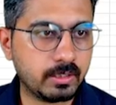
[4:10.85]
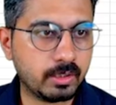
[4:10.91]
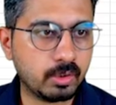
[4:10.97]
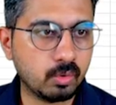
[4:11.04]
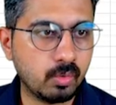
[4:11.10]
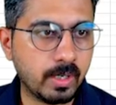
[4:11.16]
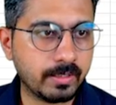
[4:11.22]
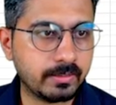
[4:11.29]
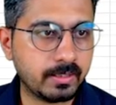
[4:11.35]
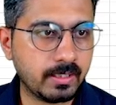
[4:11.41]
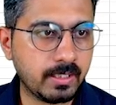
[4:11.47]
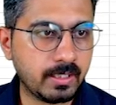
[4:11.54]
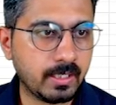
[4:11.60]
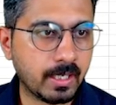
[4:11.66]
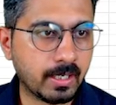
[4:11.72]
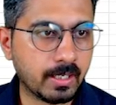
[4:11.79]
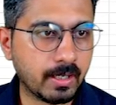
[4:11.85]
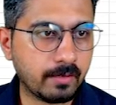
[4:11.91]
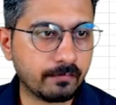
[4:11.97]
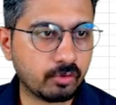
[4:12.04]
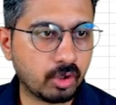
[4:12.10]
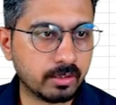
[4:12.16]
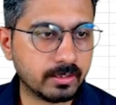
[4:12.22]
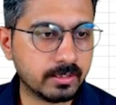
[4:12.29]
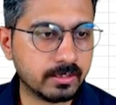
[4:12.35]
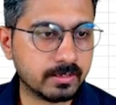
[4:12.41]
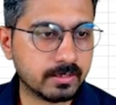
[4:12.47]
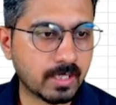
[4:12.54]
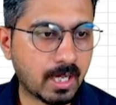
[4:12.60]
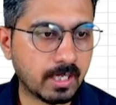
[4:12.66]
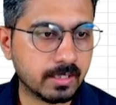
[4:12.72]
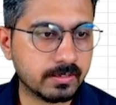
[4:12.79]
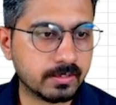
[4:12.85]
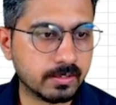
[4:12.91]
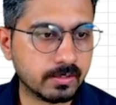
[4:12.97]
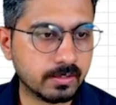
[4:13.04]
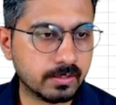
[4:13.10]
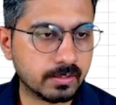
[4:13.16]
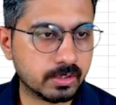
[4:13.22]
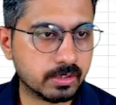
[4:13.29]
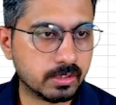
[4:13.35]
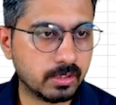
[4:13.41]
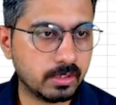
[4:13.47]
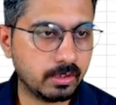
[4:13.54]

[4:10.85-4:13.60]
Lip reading: 2, and 3, and I have got this answers